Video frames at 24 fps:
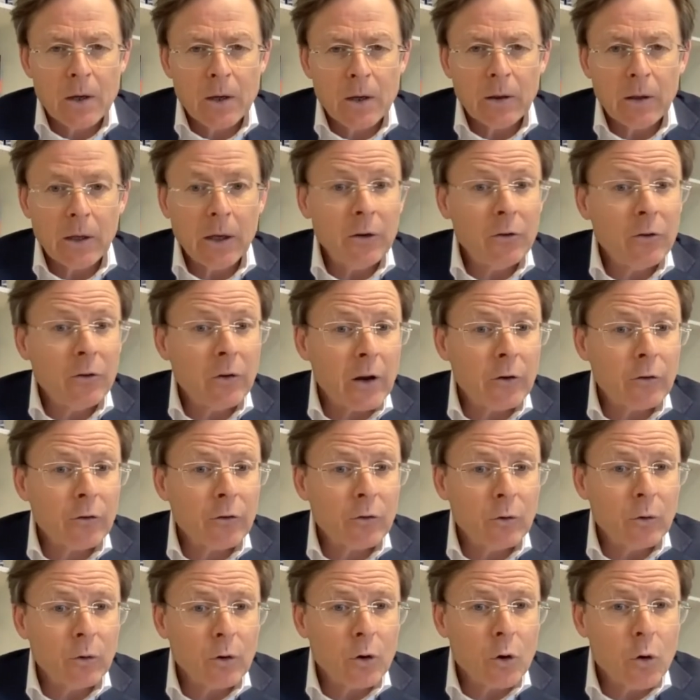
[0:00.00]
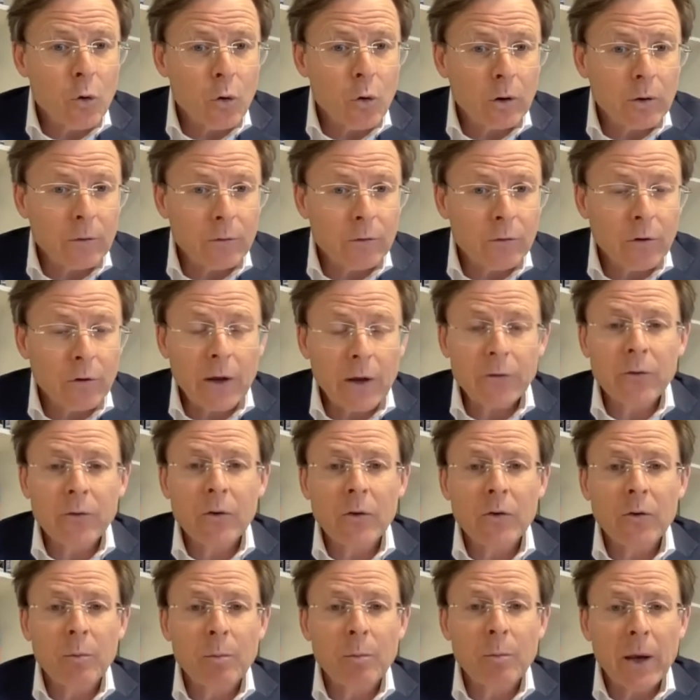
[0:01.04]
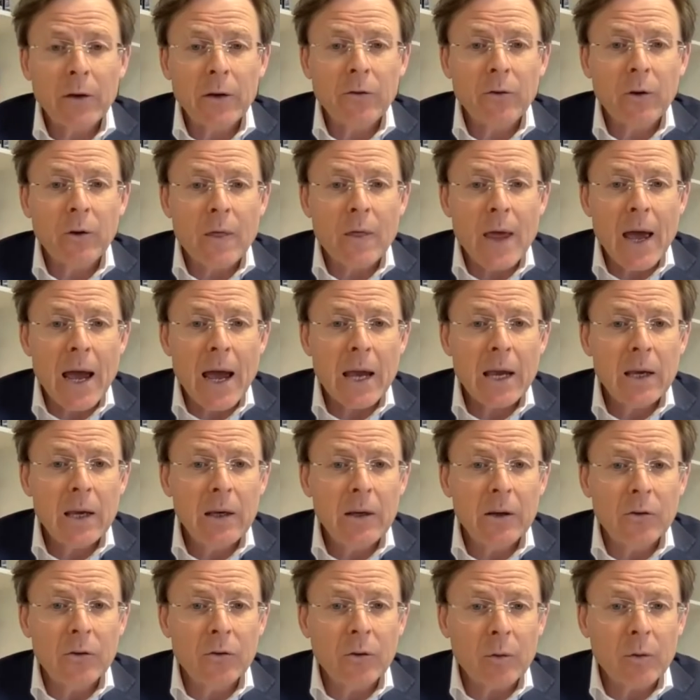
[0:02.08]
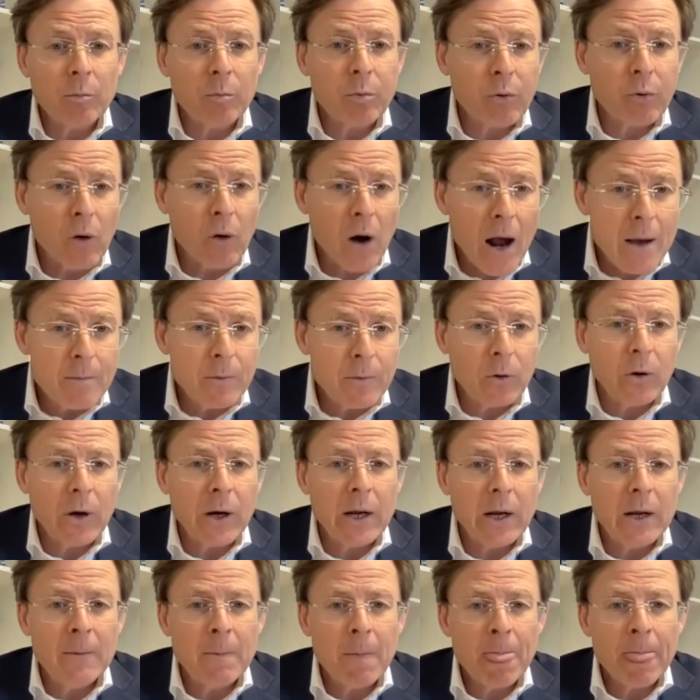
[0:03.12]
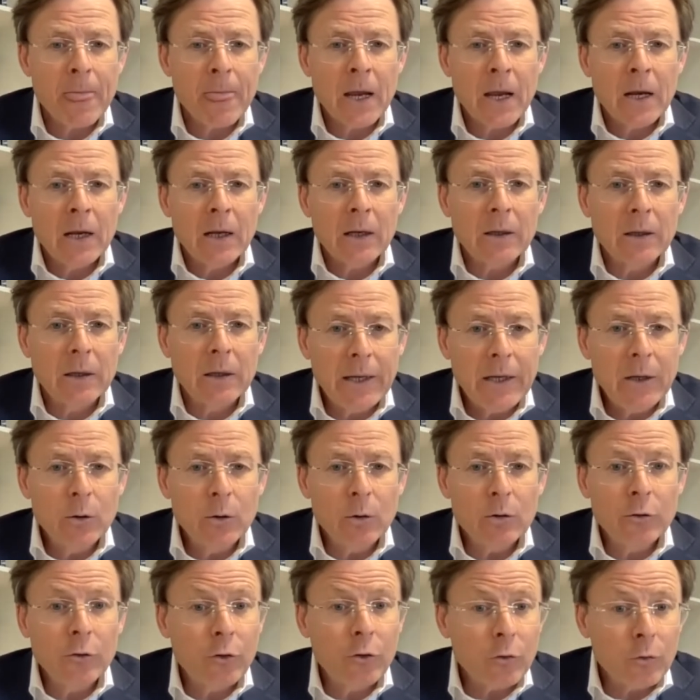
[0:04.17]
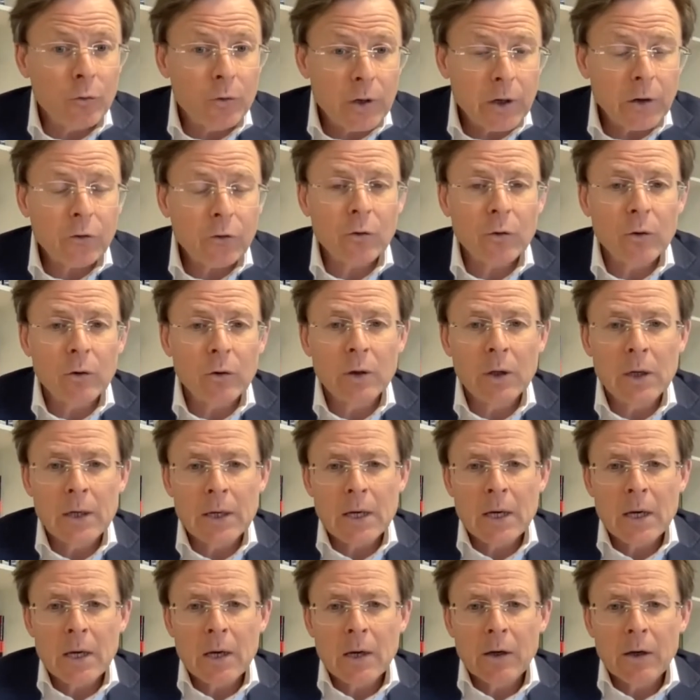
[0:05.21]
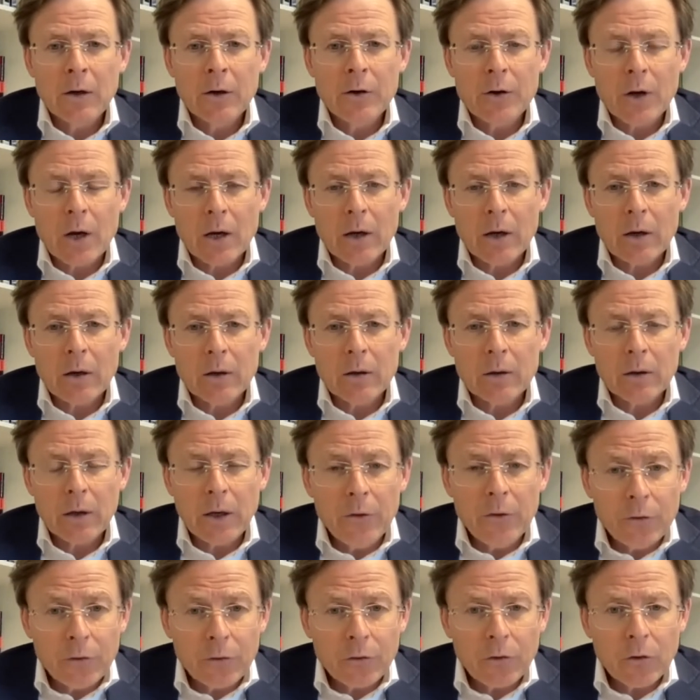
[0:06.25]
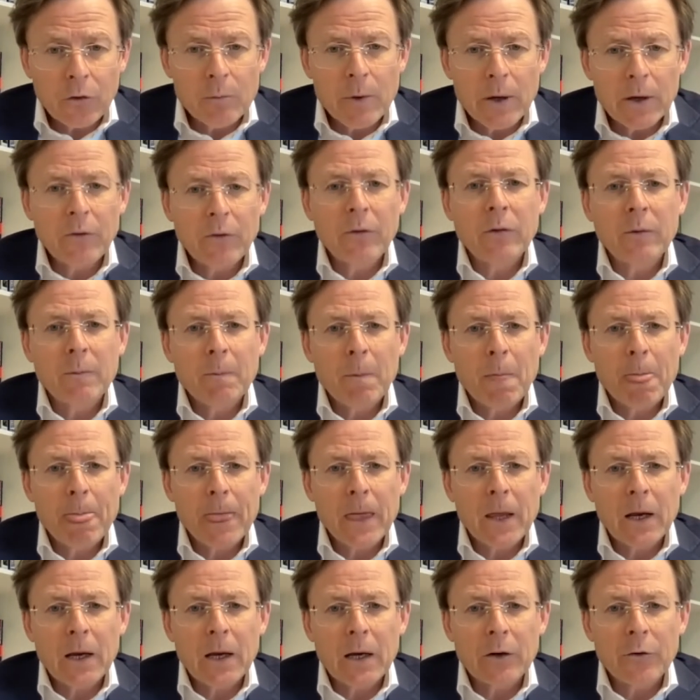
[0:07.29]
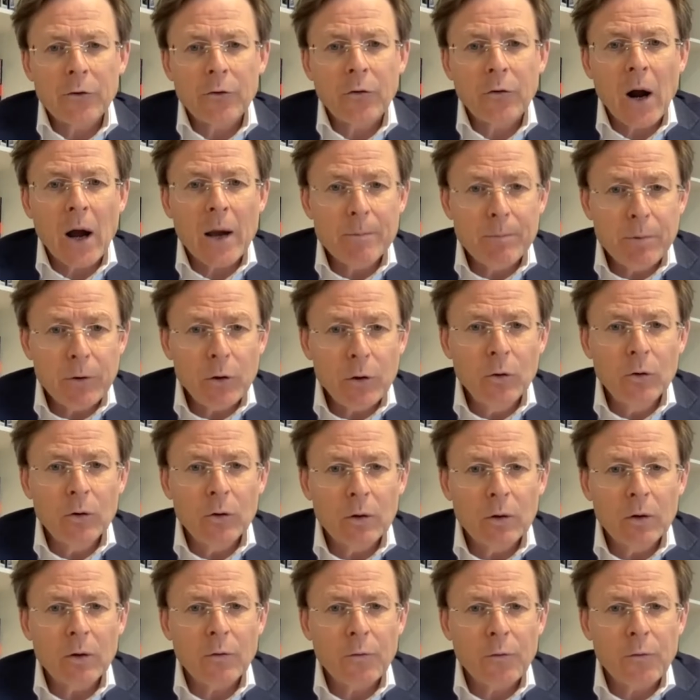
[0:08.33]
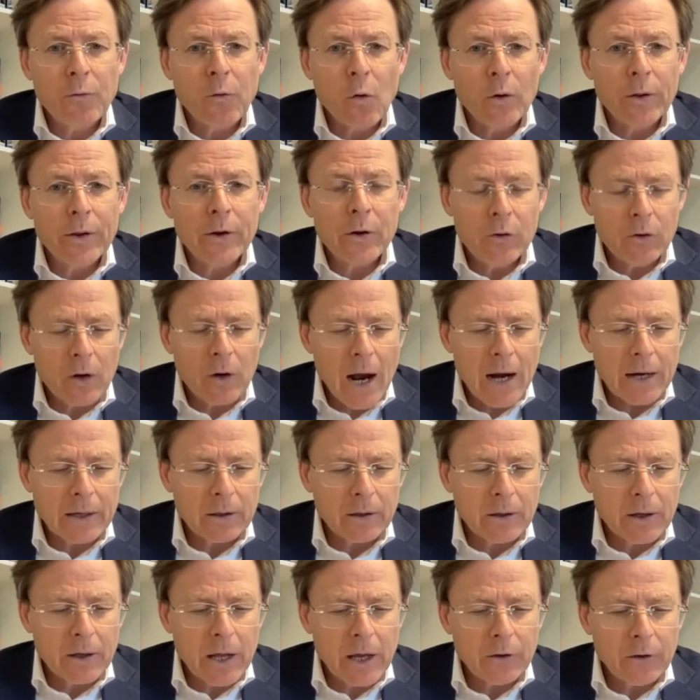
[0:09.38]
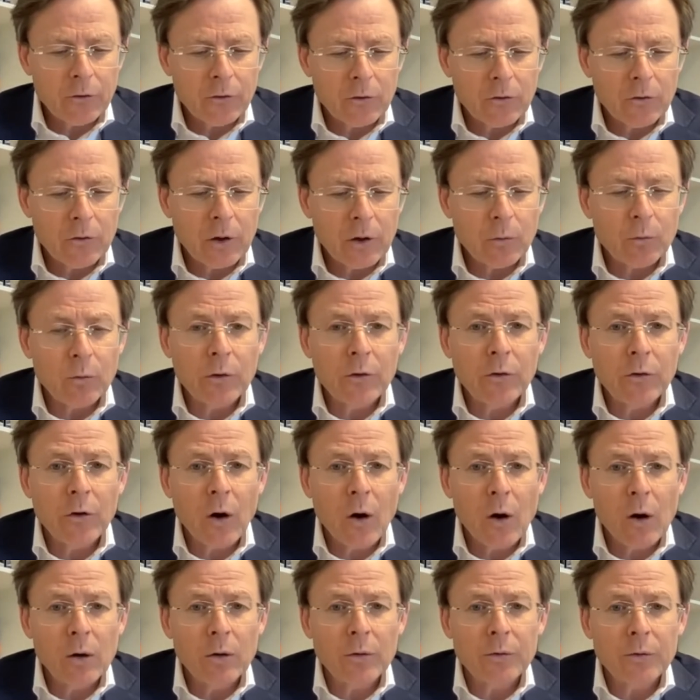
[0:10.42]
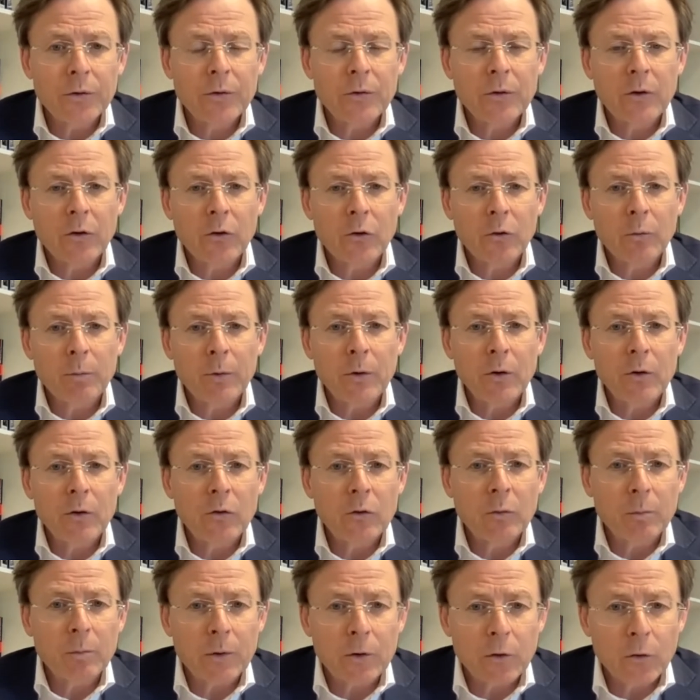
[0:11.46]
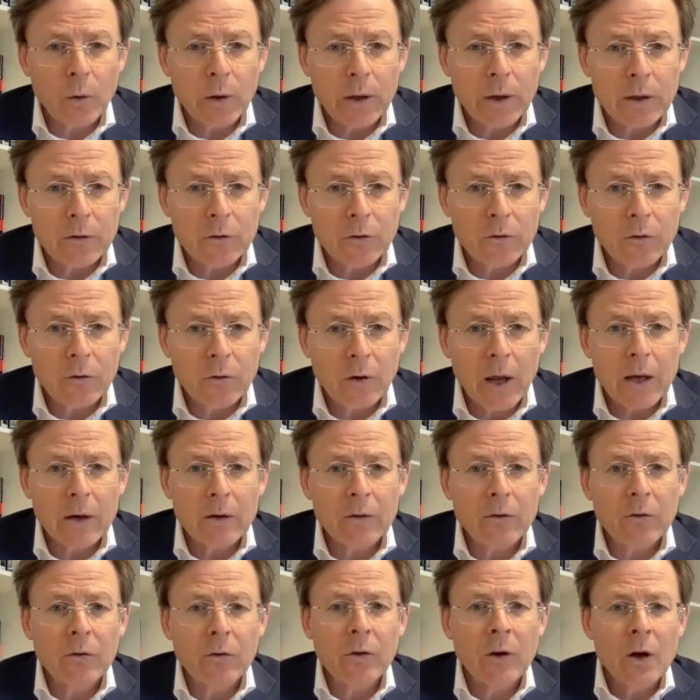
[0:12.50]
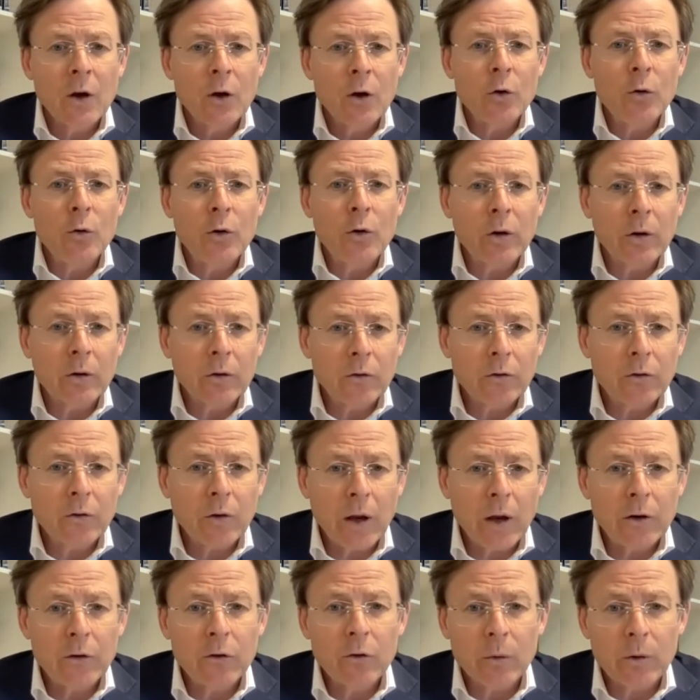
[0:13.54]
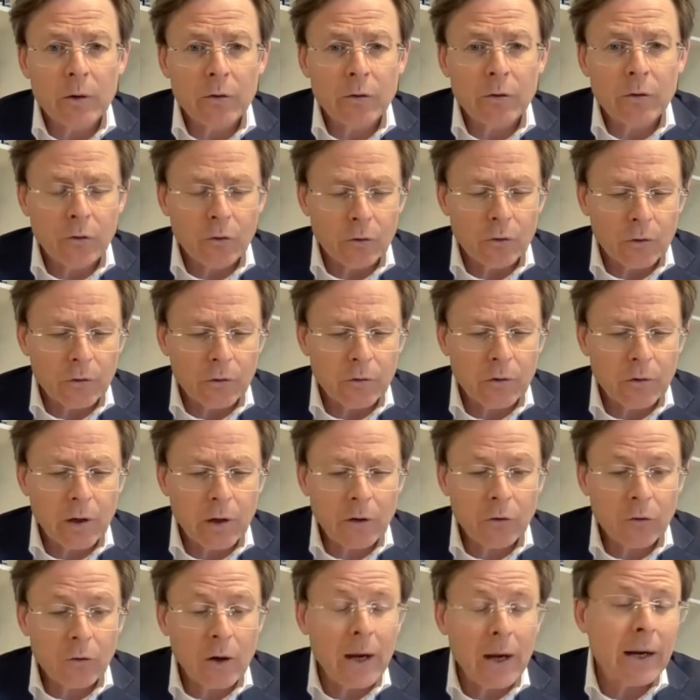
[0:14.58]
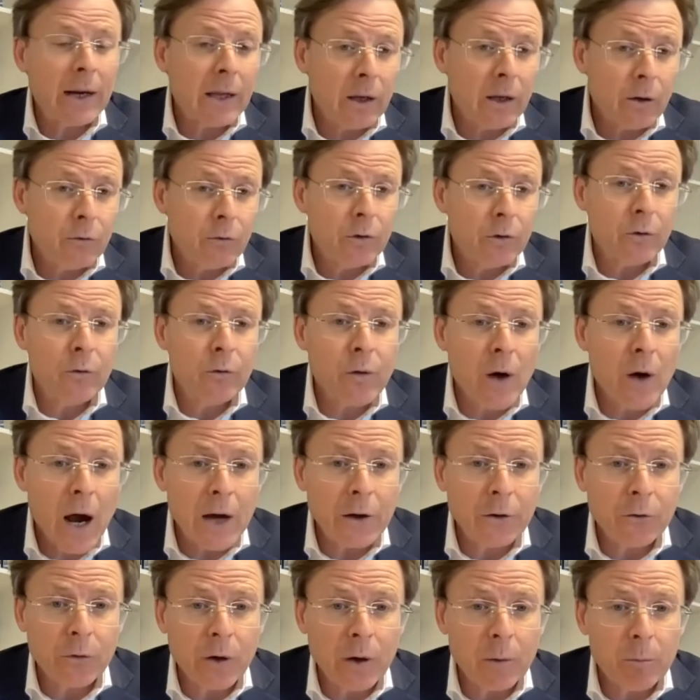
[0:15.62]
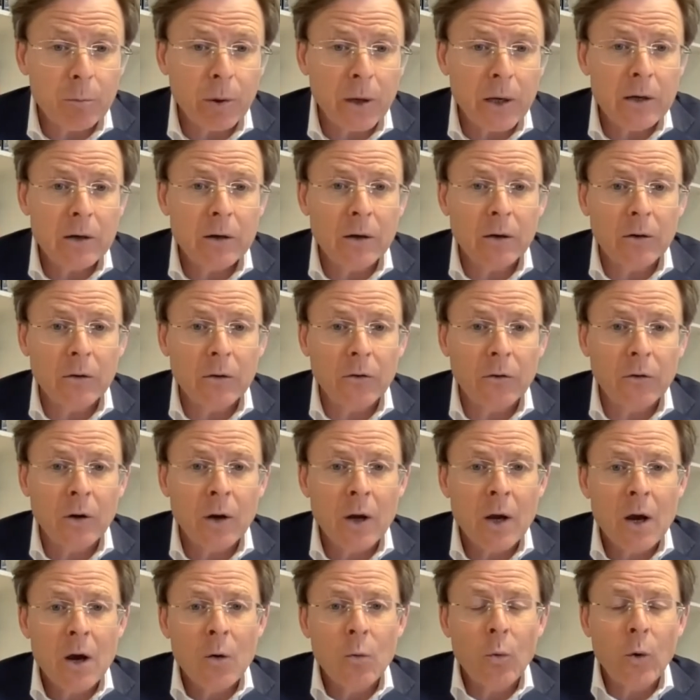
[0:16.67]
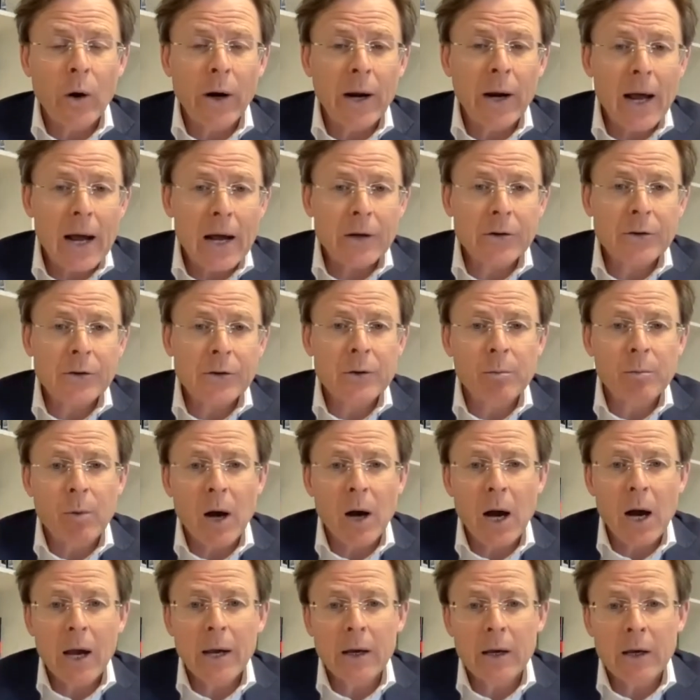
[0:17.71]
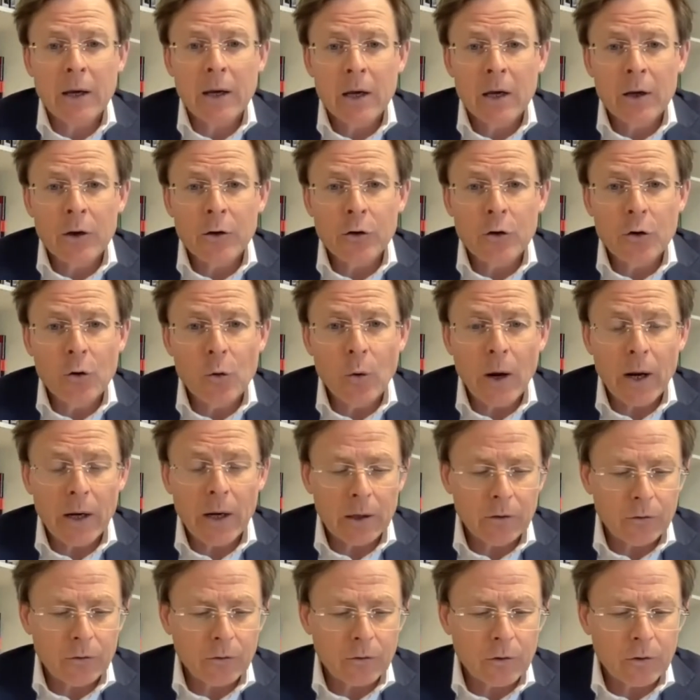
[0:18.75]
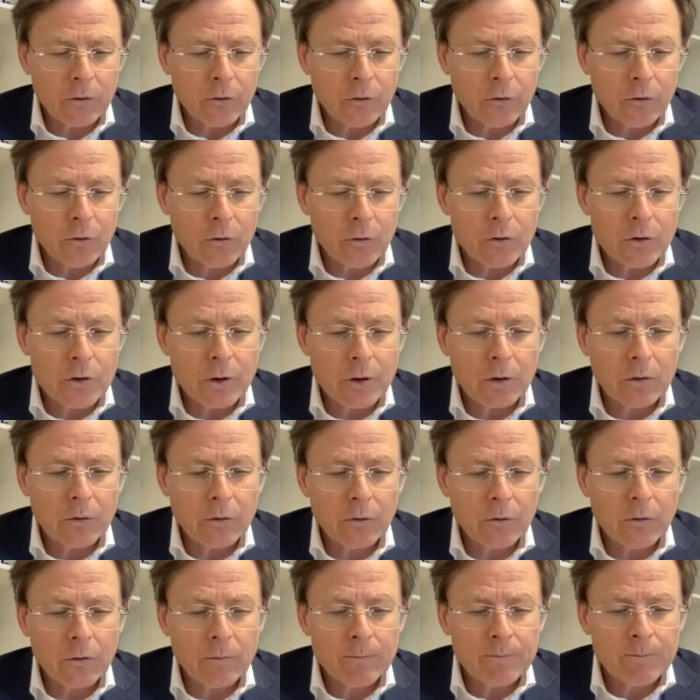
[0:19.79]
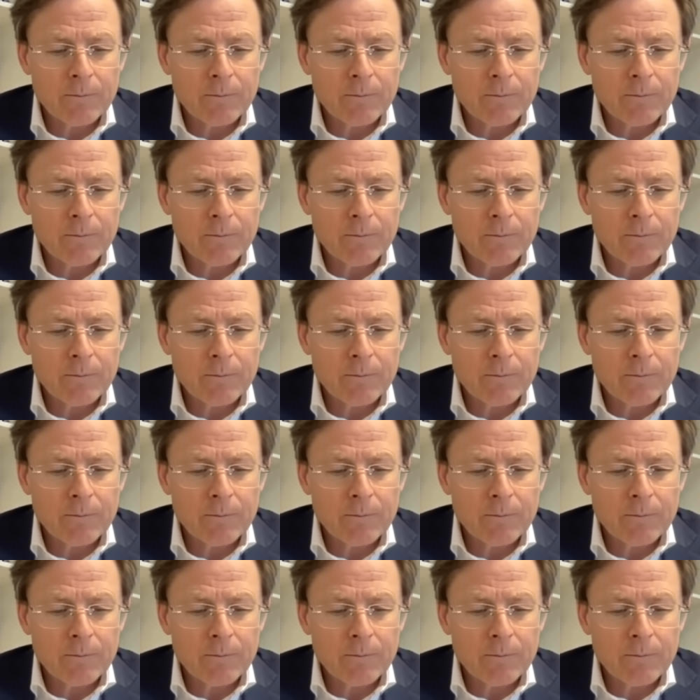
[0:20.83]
The International Court of Justice, based in The Hague, is the primary legal judicial instrument, tribunal for the United Nations. It resolves disputes between states who consent to its jurisdiction, and it gives advisory opinions when asked by UN institutions.